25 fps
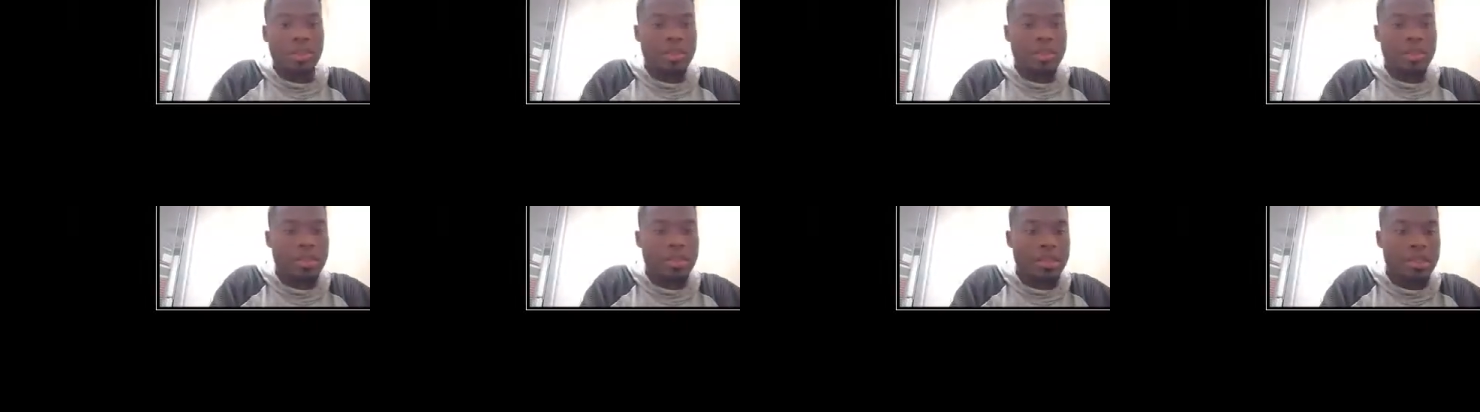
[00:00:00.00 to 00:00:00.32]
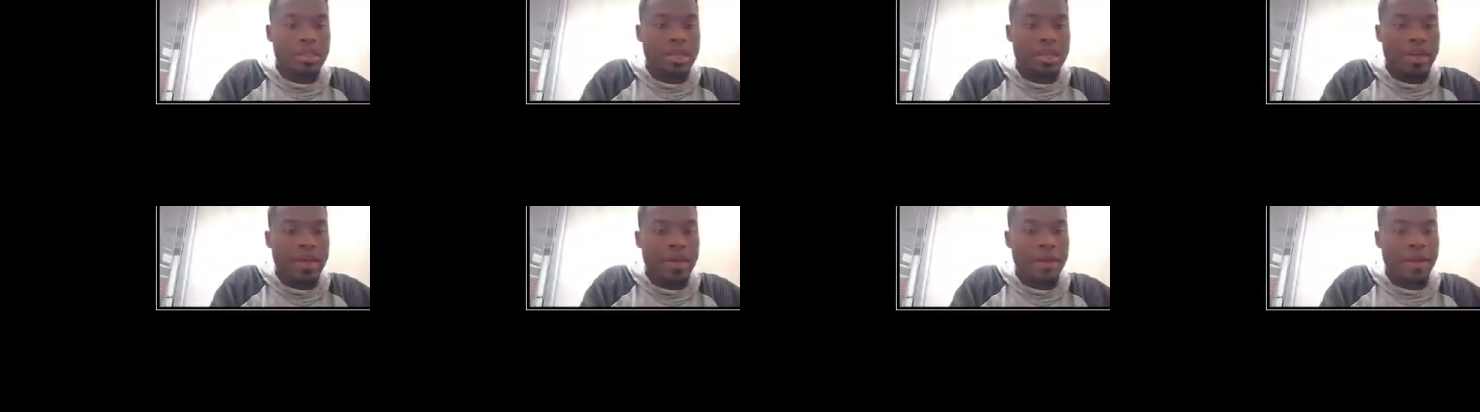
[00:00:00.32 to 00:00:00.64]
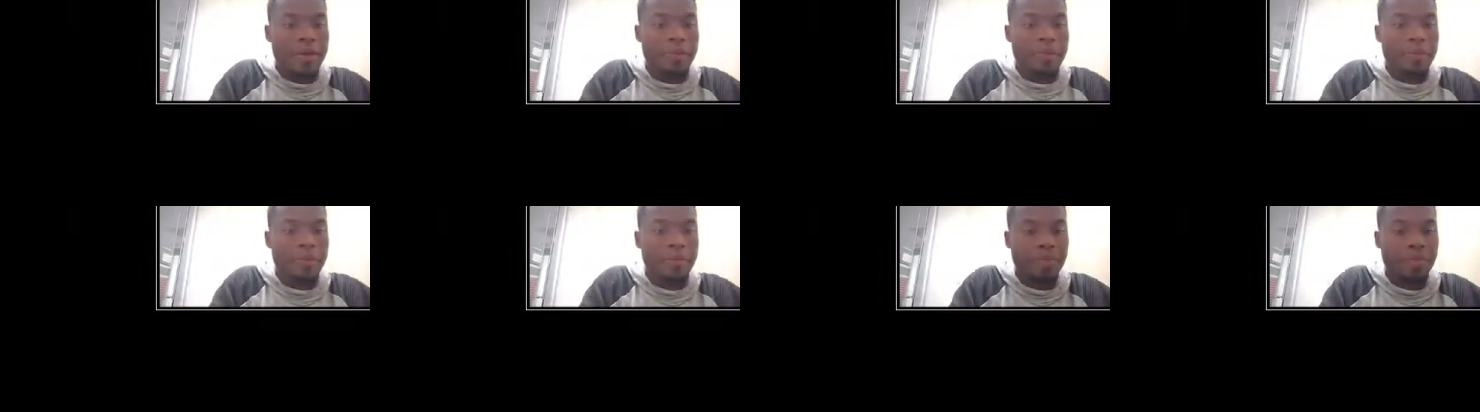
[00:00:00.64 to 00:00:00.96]
Let's
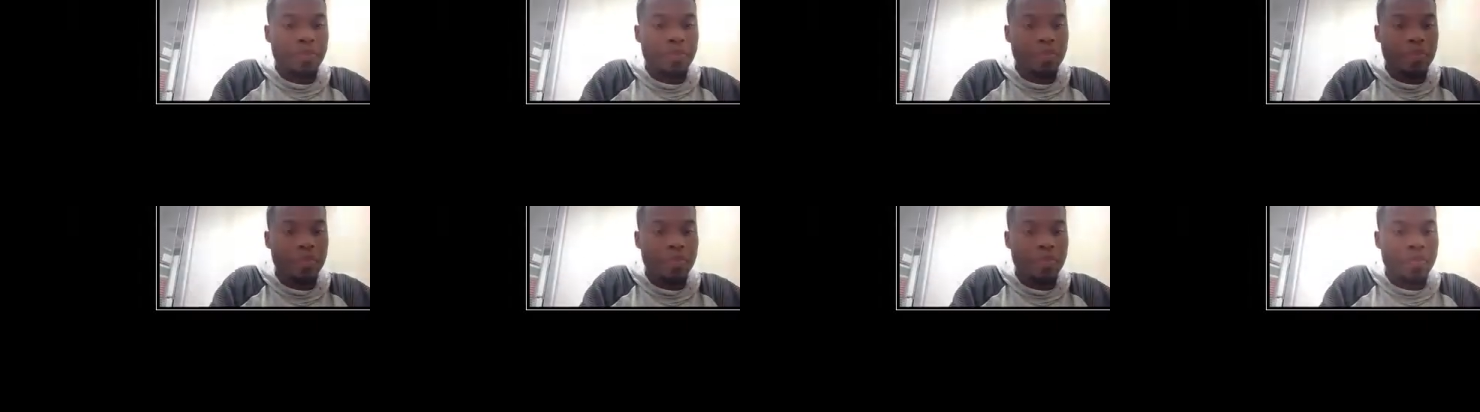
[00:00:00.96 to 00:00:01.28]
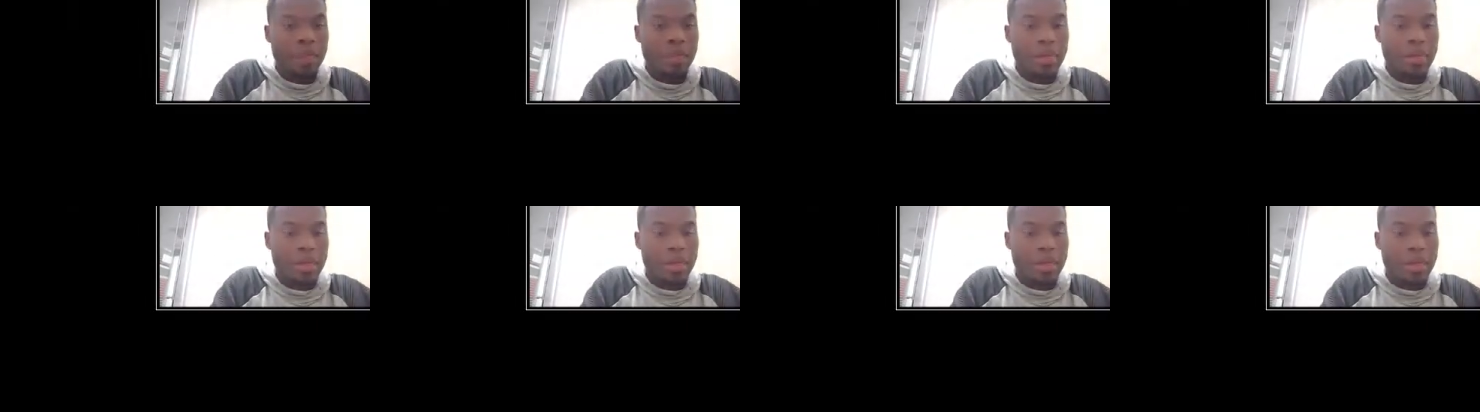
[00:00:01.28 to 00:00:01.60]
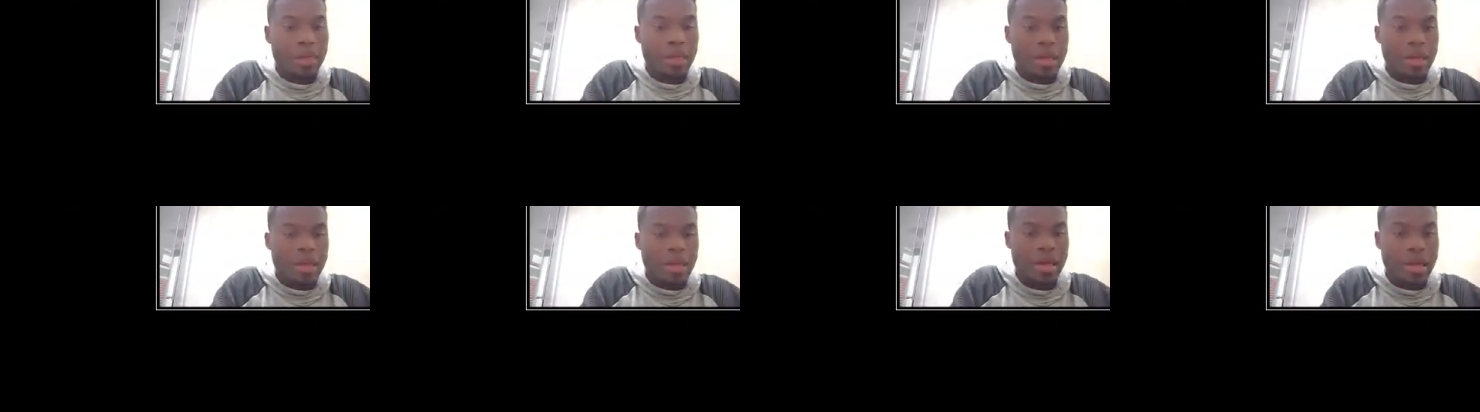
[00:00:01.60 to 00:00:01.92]
say
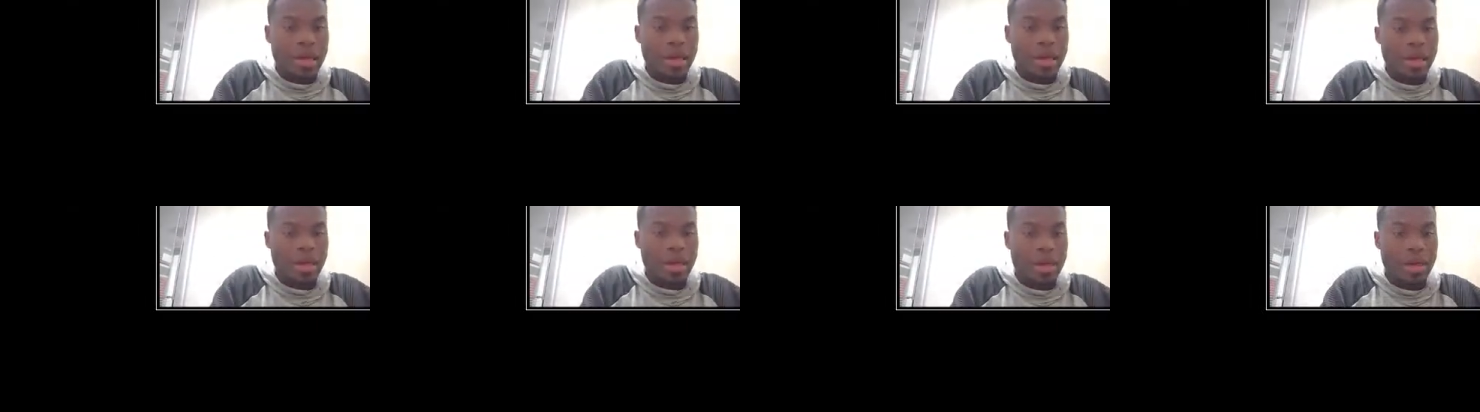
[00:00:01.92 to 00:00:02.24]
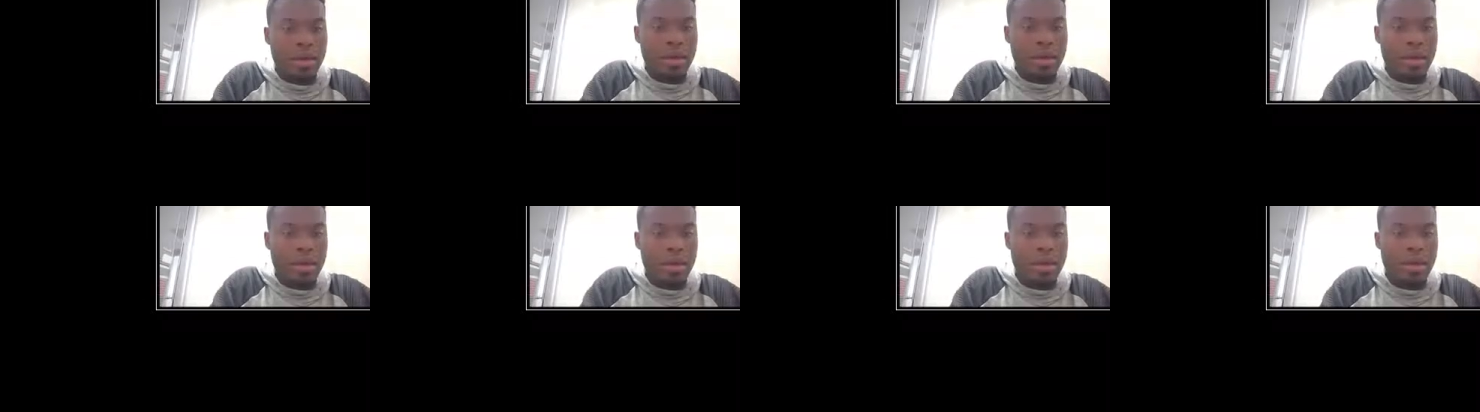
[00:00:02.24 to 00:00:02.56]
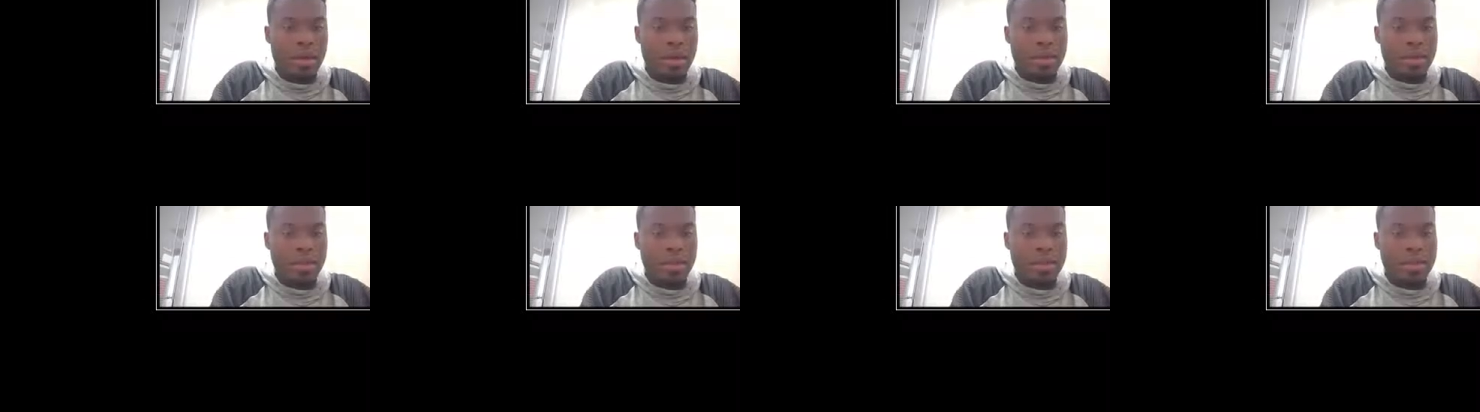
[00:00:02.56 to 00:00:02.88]
a
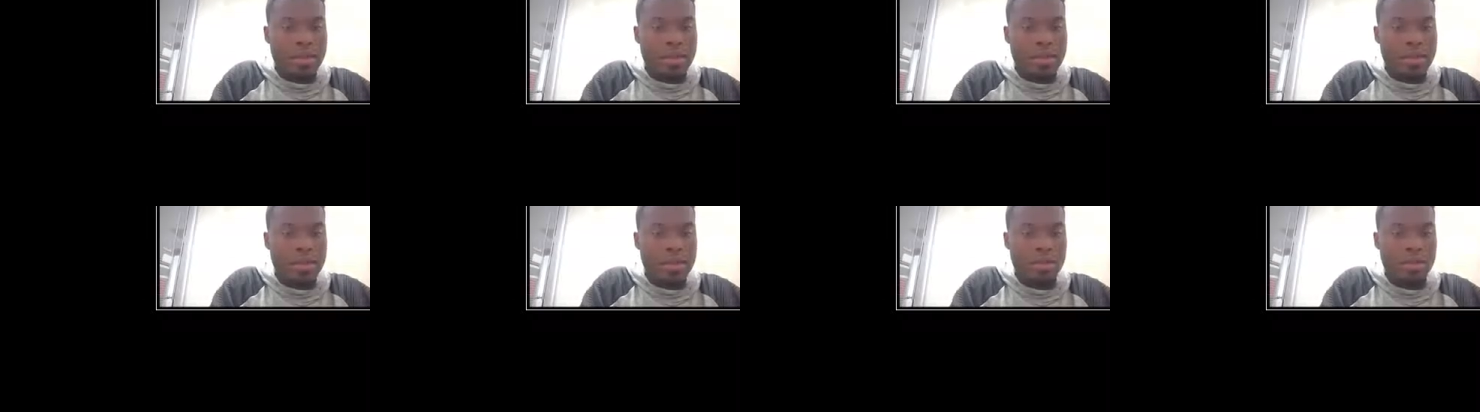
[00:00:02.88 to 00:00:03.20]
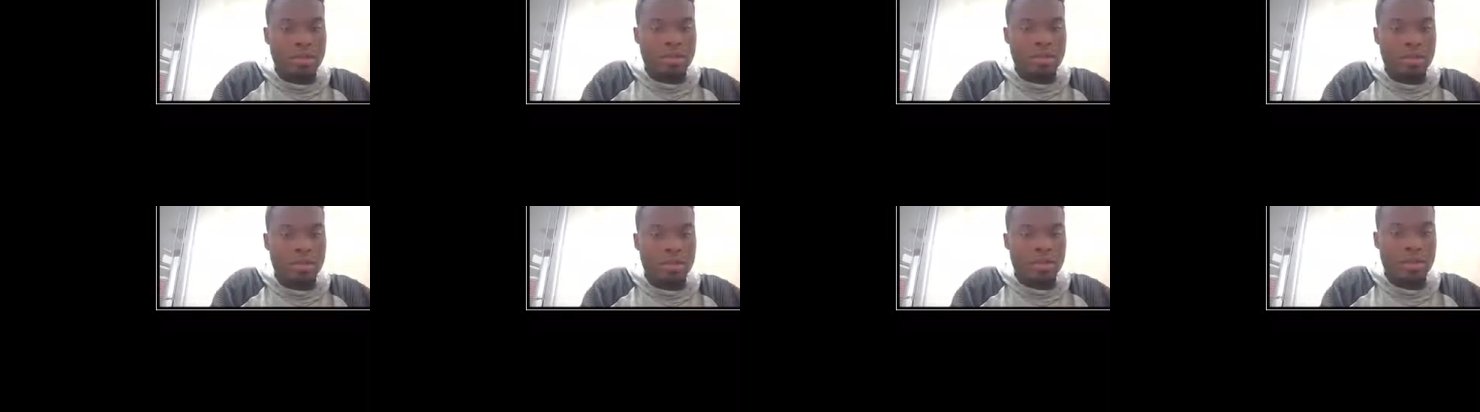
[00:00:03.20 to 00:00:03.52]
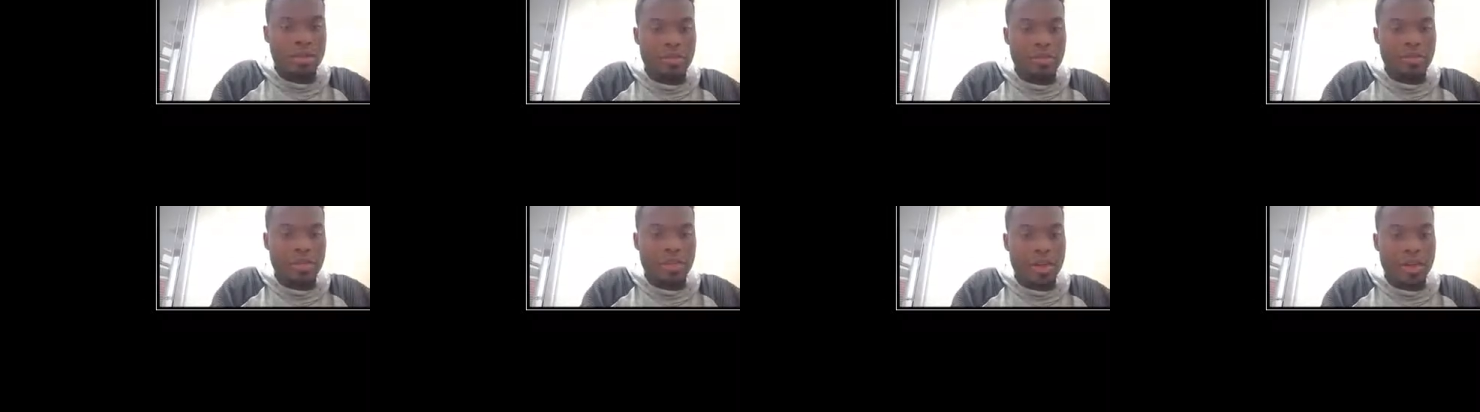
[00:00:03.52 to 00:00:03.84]
is equal to
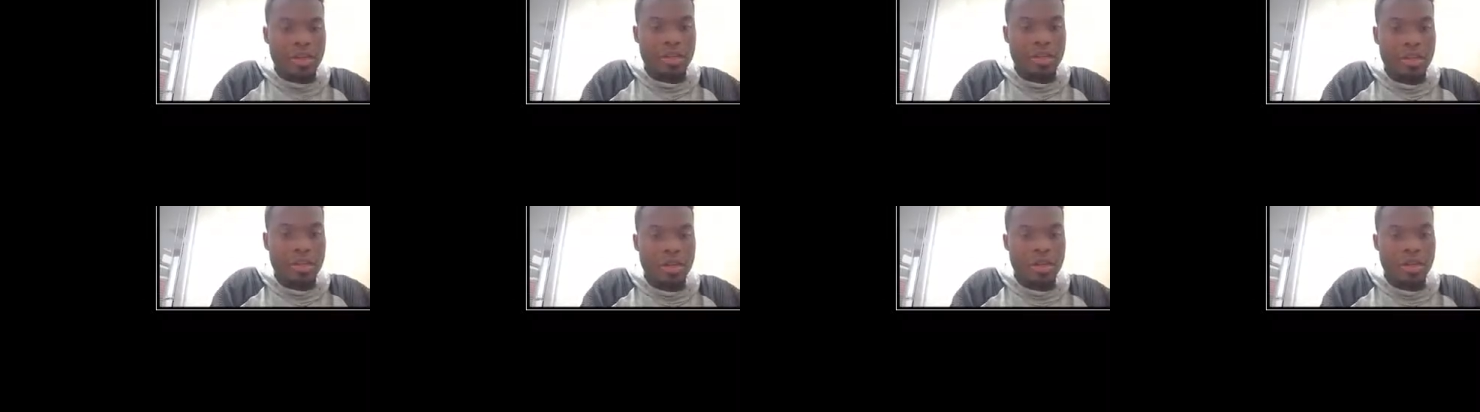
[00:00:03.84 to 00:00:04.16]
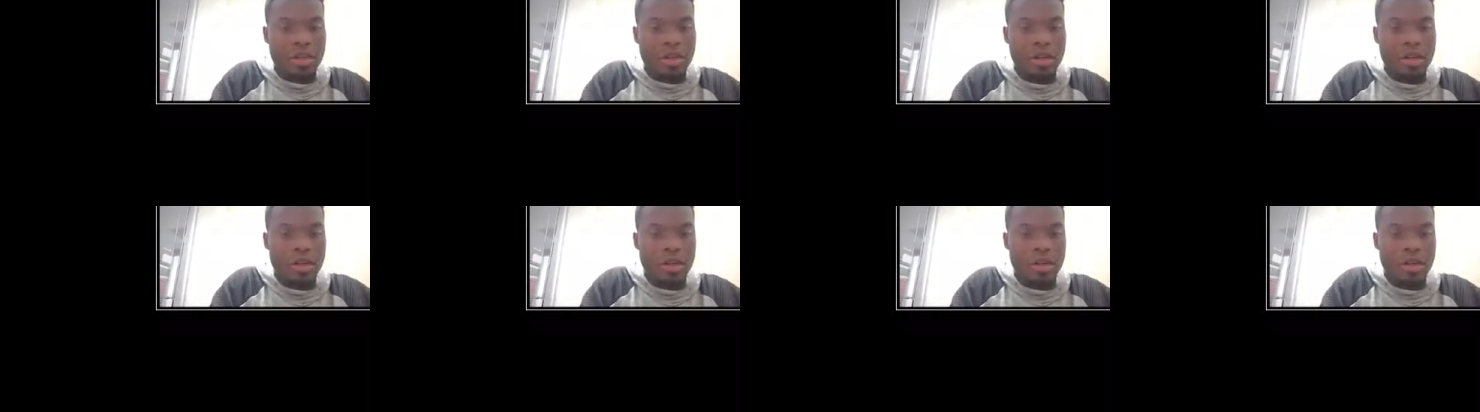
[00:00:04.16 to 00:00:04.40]
my vector